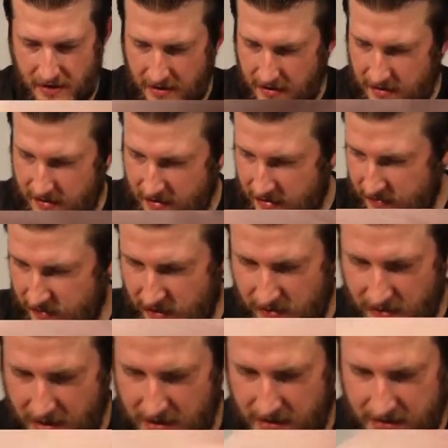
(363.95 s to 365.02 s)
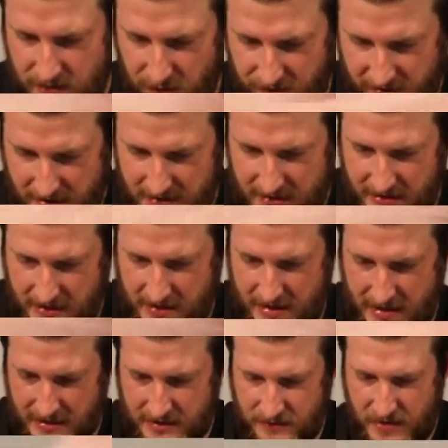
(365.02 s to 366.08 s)
Alright, let's move on to the
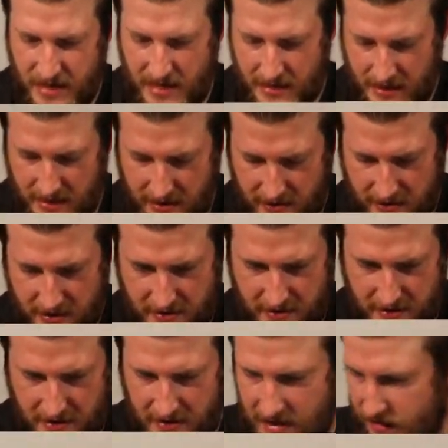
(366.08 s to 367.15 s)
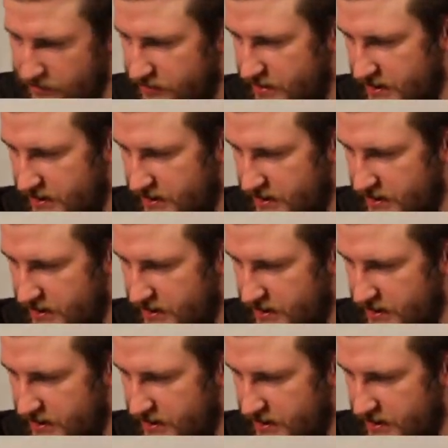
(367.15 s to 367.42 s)
next pack here. Nothing in that one.